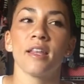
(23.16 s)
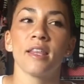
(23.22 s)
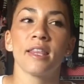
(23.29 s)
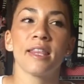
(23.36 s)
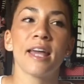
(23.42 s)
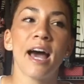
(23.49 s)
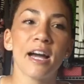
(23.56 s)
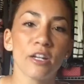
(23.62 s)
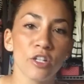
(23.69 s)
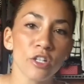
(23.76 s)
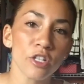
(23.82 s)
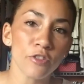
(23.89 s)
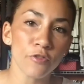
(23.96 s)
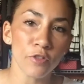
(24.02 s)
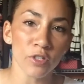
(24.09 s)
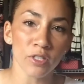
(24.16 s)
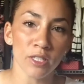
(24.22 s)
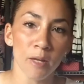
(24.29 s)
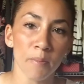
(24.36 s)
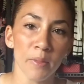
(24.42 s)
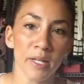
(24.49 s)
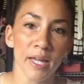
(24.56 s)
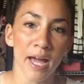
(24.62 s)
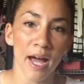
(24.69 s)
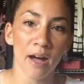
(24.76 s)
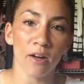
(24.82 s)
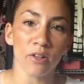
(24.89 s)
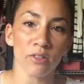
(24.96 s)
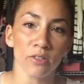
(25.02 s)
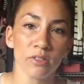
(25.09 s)
that good for somebody
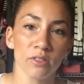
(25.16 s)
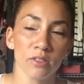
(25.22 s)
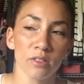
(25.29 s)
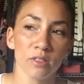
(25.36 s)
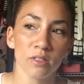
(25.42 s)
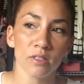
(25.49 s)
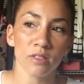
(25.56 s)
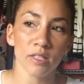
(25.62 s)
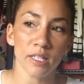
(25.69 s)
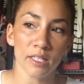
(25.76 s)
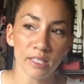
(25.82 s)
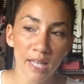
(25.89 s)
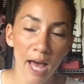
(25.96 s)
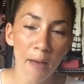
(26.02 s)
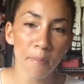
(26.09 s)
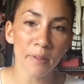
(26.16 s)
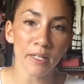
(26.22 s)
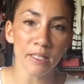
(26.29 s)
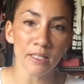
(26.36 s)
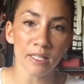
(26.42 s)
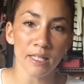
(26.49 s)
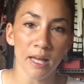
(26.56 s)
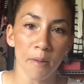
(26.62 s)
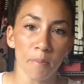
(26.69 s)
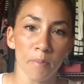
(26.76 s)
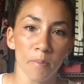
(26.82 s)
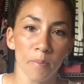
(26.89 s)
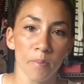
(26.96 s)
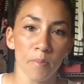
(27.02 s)
else is happening to them